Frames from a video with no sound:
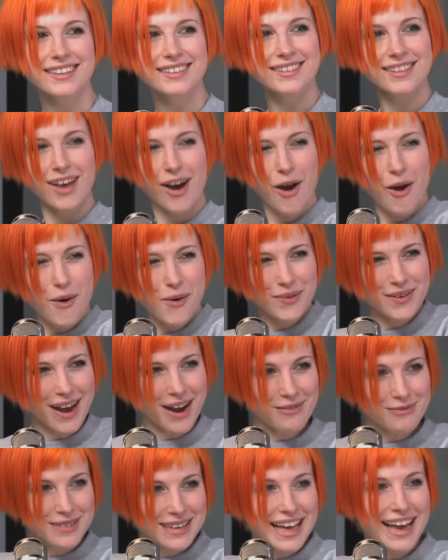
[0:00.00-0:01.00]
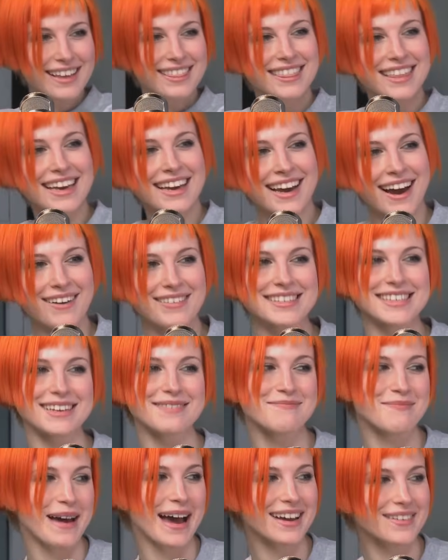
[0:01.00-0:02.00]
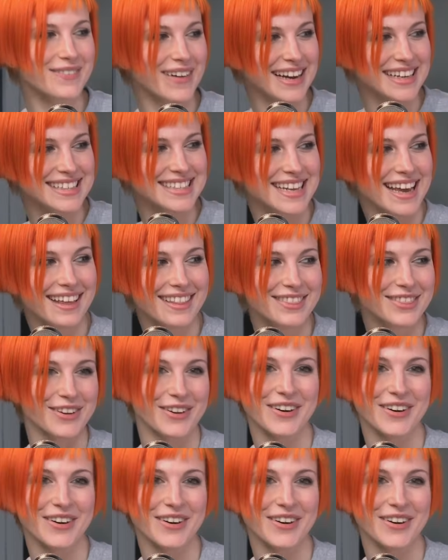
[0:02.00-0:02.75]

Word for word: No, not really. I Are think you- I was Did you in bed toss by ten